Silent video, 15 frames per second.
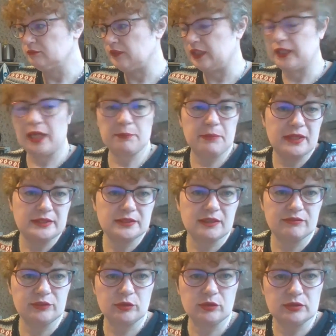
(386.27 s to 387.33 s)
and I paid
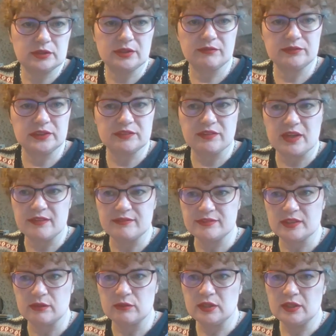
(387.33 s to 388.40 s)
€7.75,
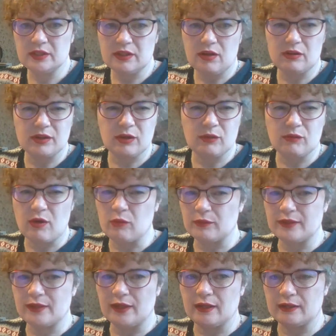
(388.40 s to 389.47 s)
so can't go wrong with
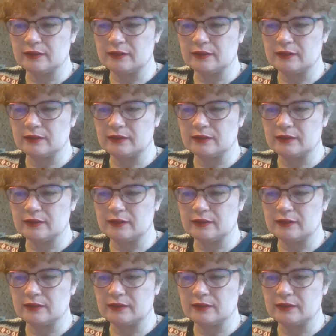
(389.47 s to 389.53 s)
that.